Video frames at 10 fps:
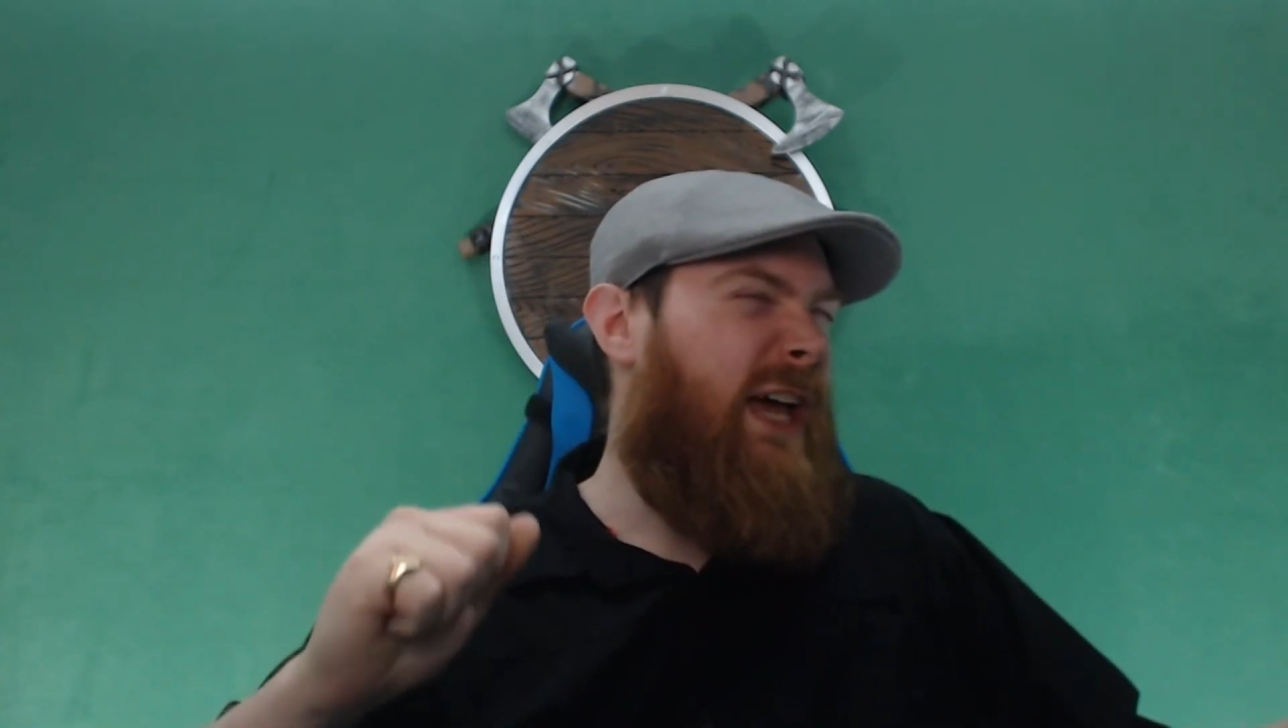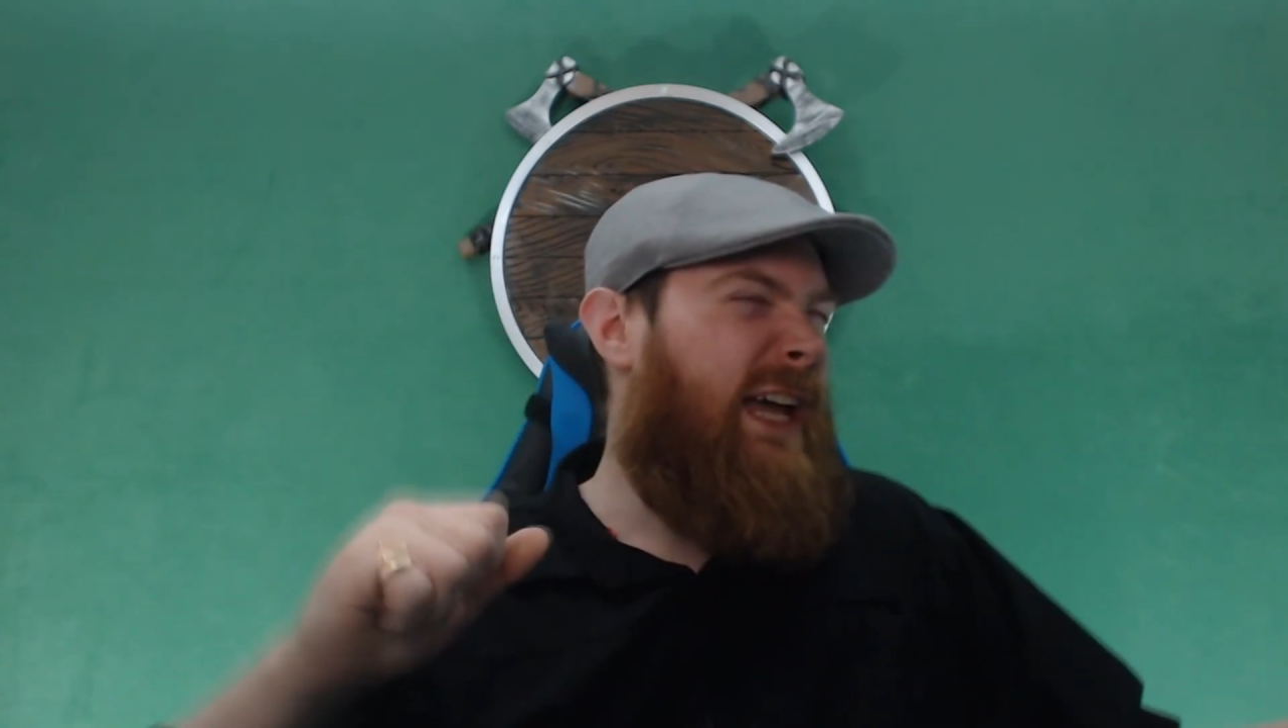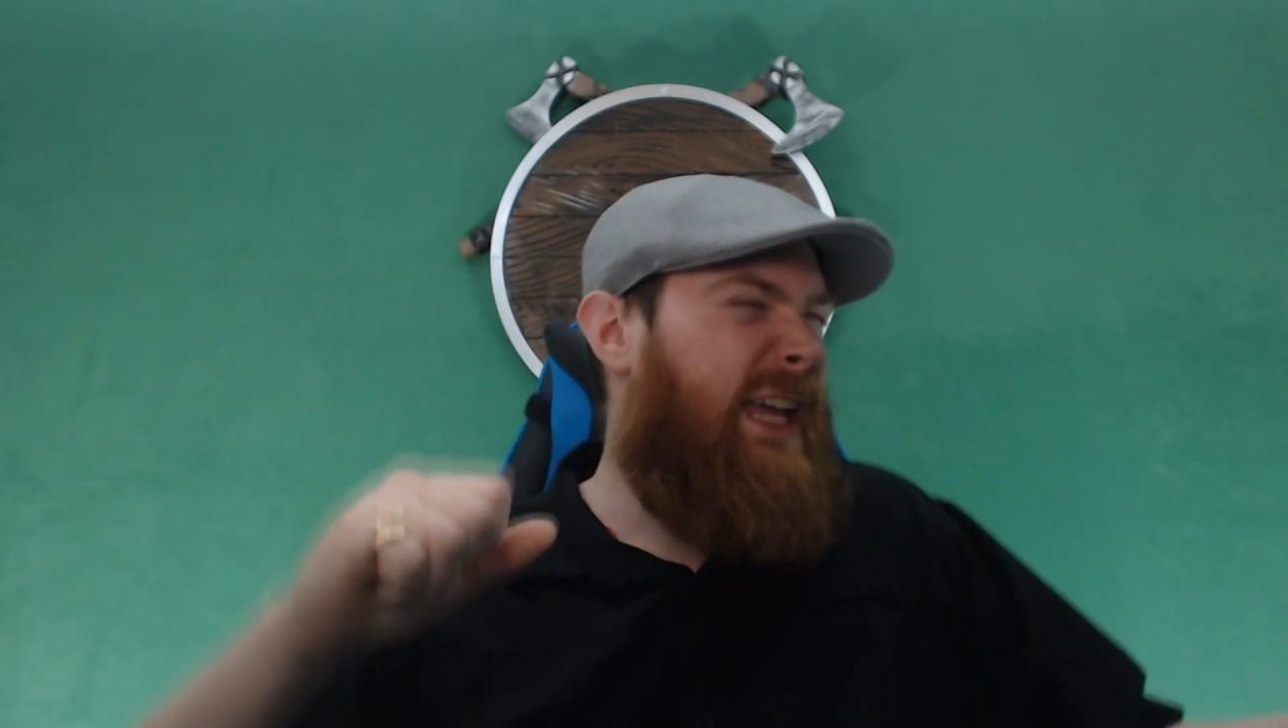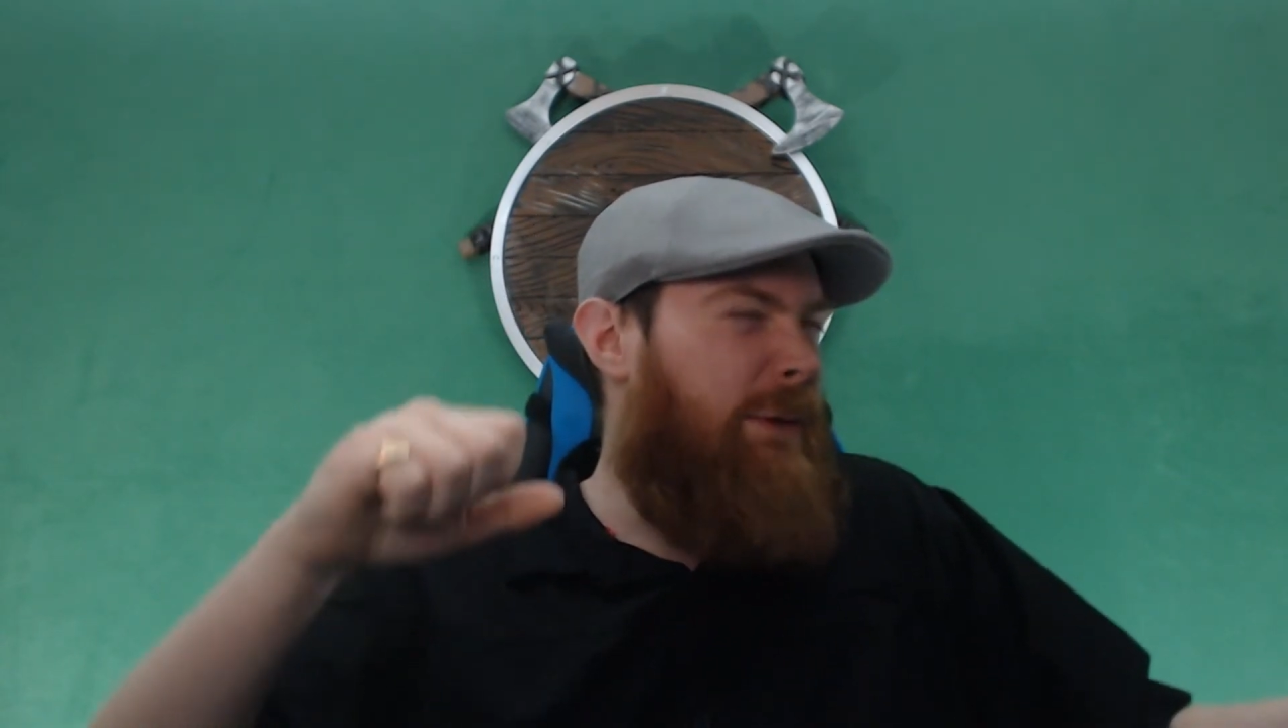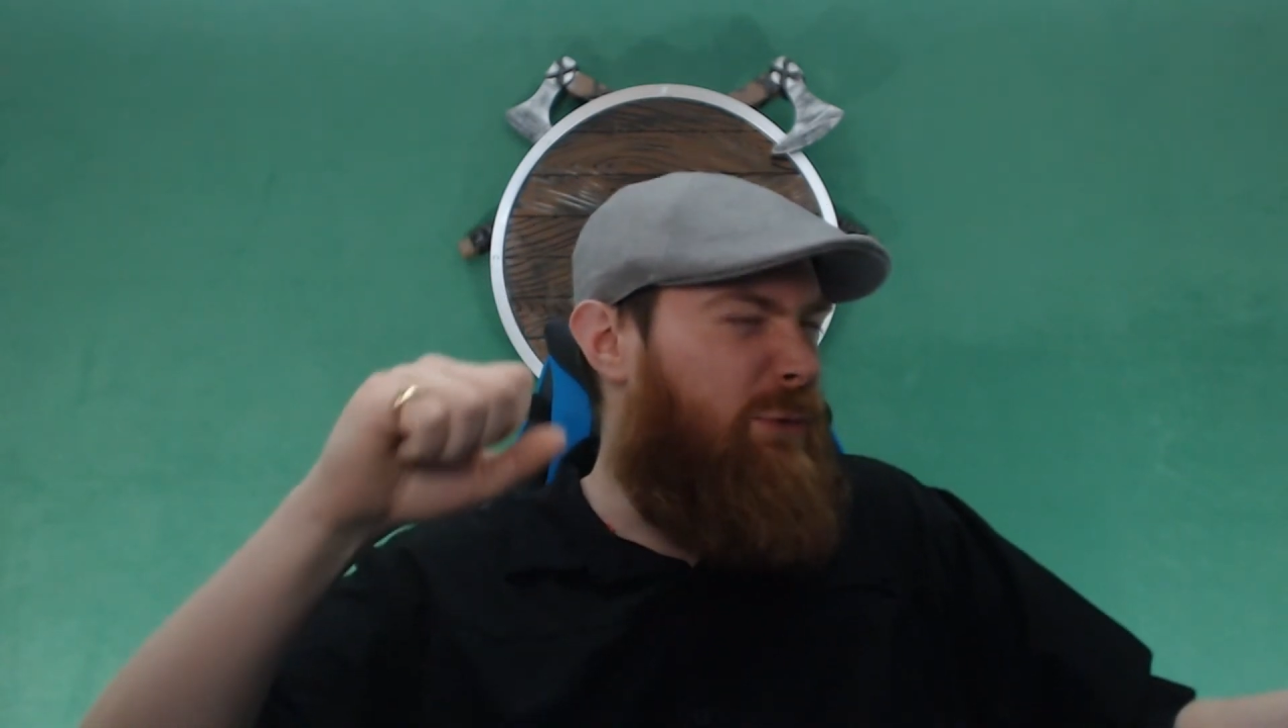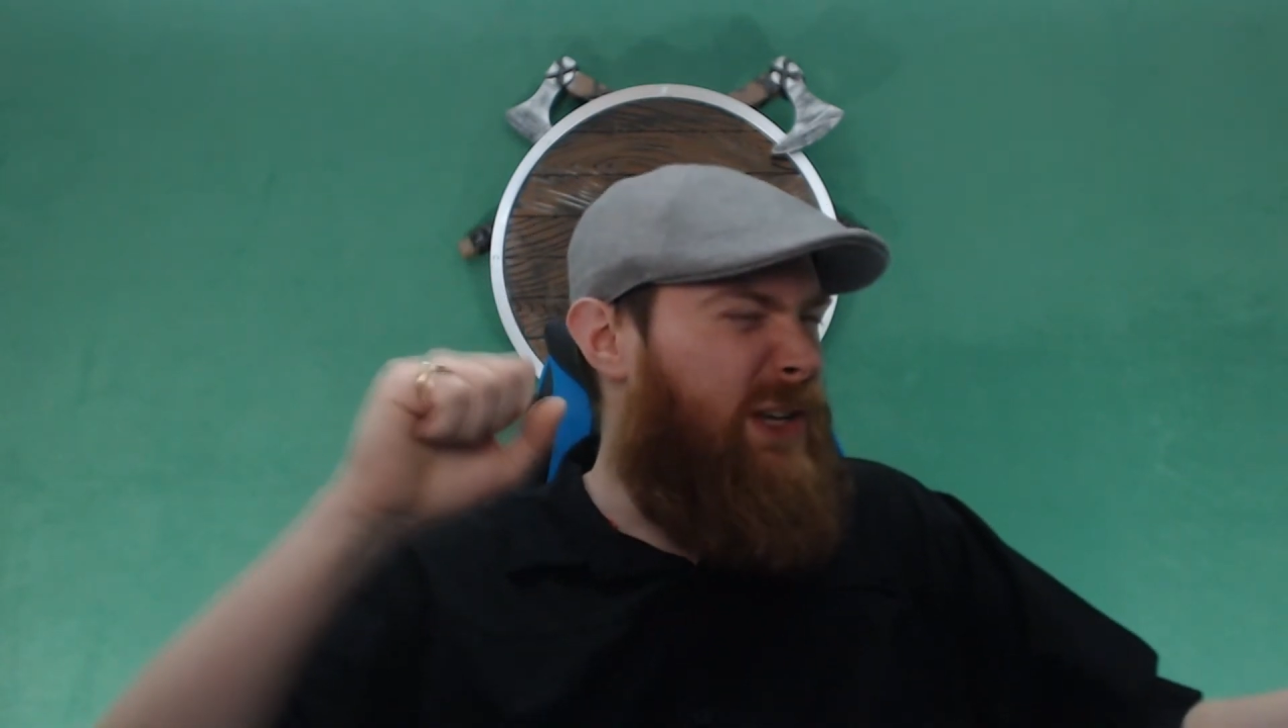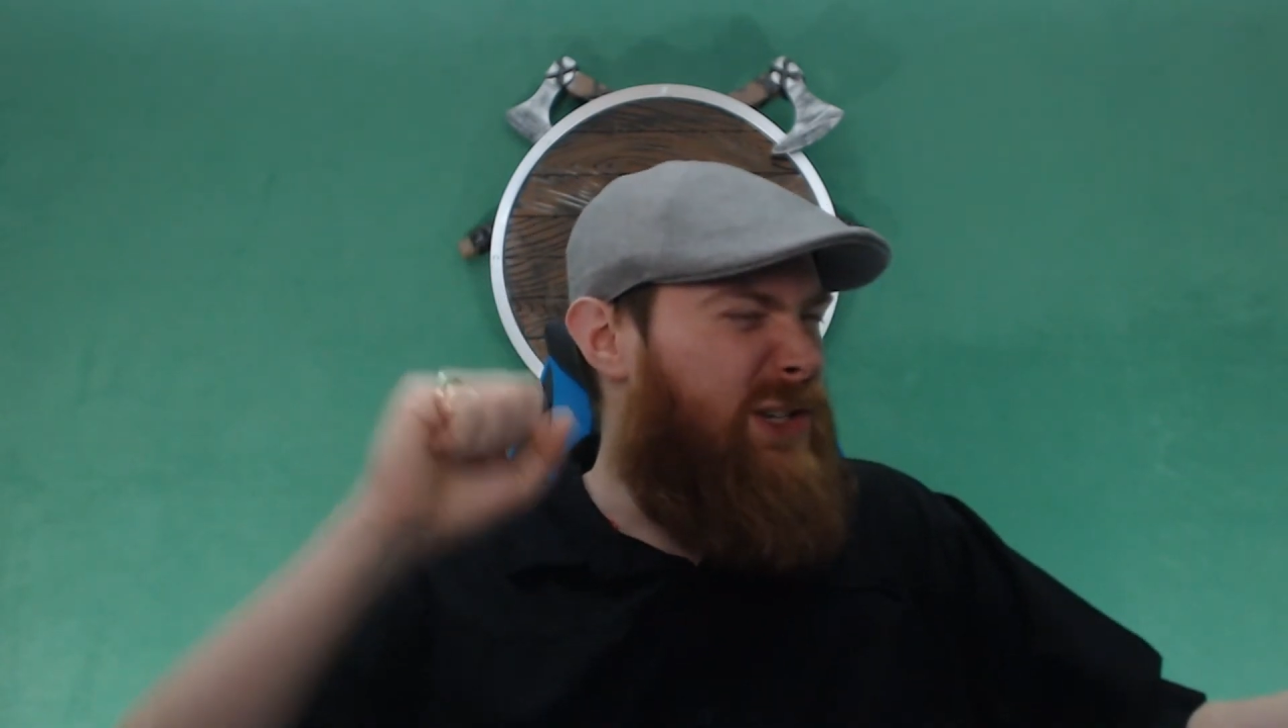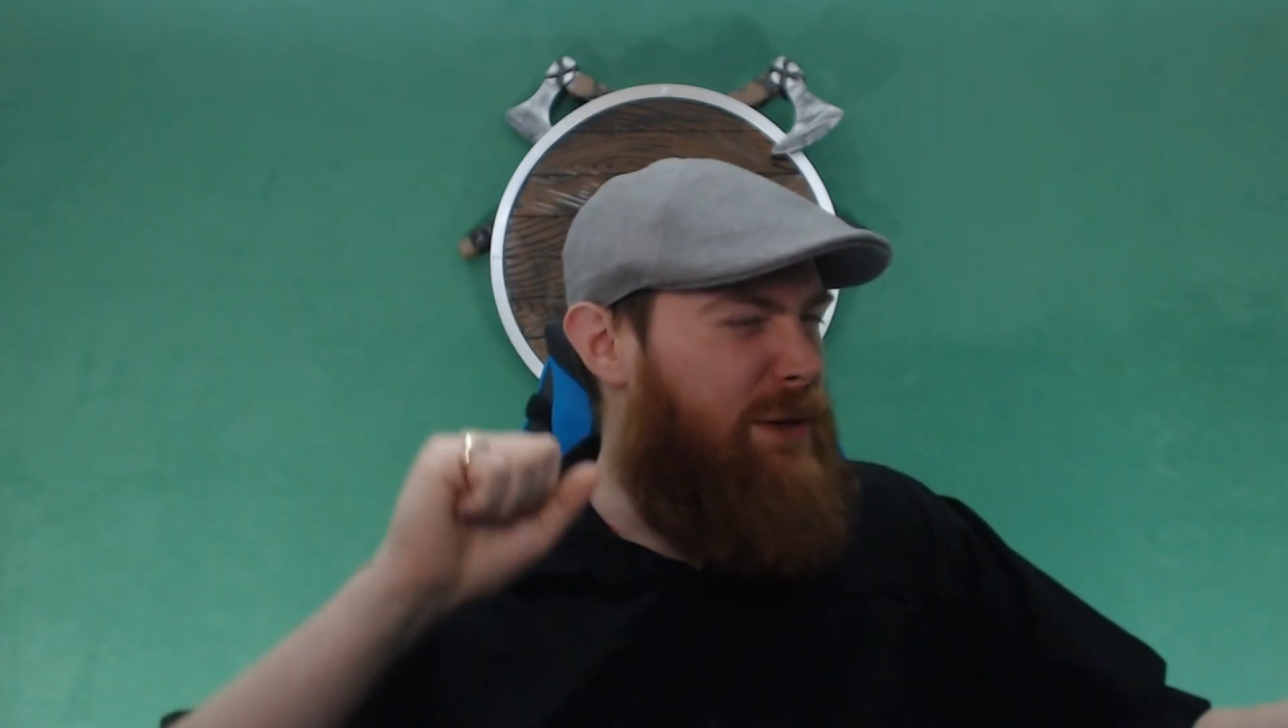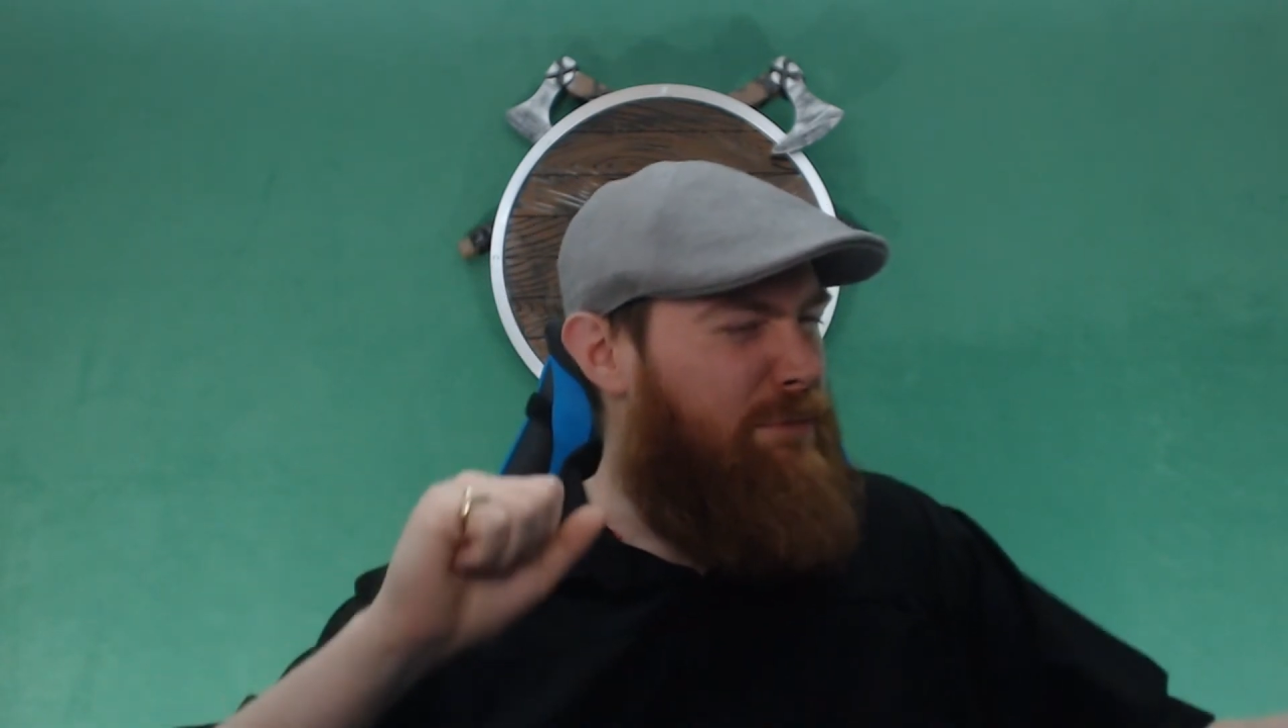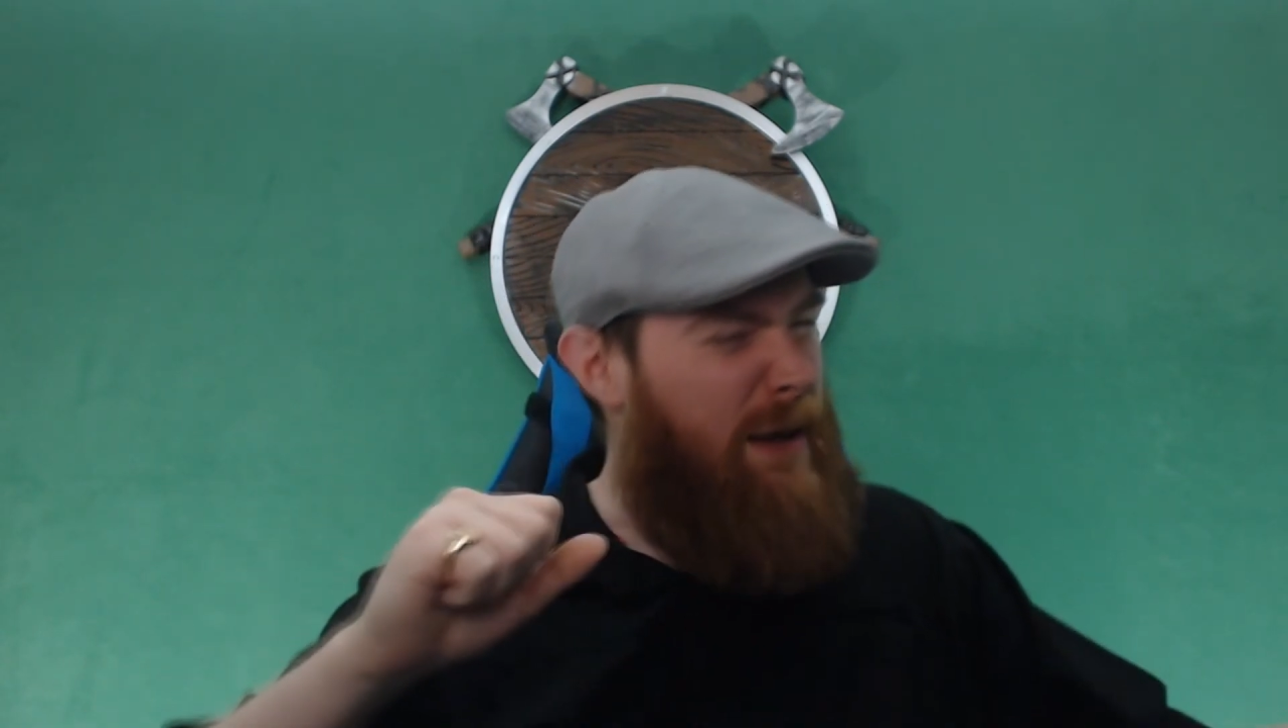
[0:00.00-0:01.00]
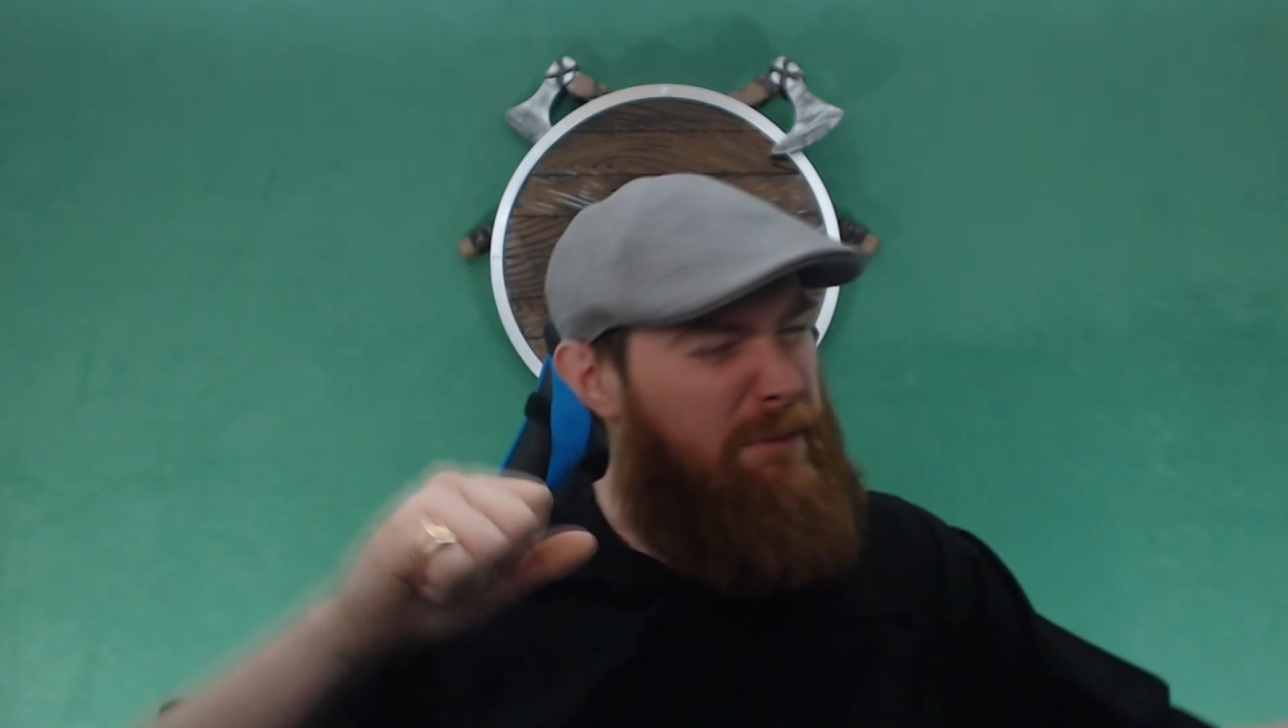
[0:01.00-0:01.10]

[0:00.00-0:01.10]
I keep switching my